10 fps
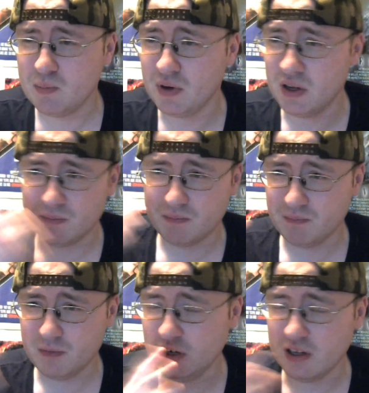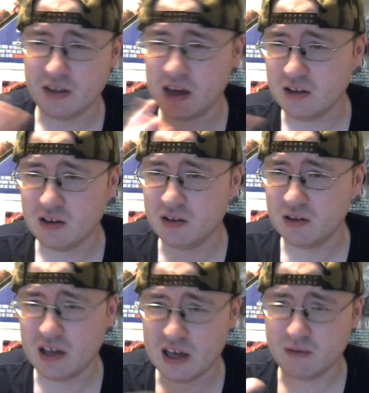But you get the idea that
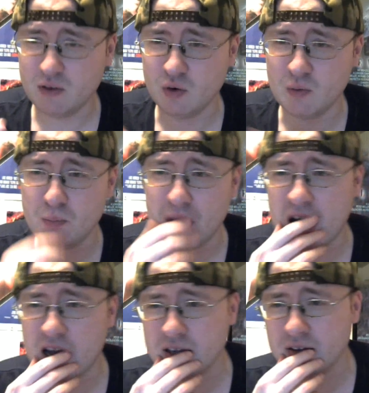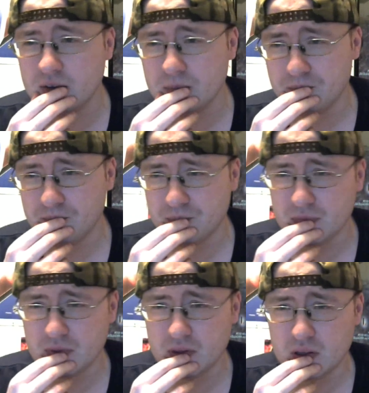they have a certain bond.
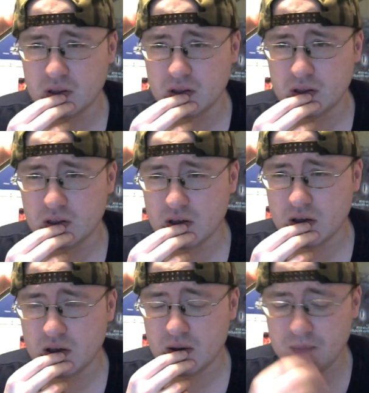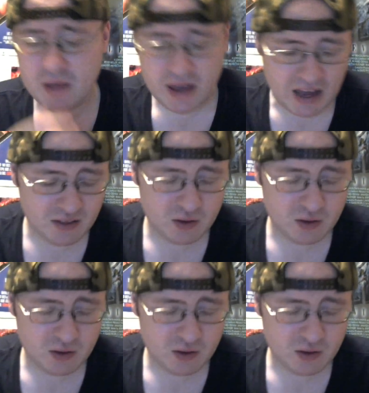Um, and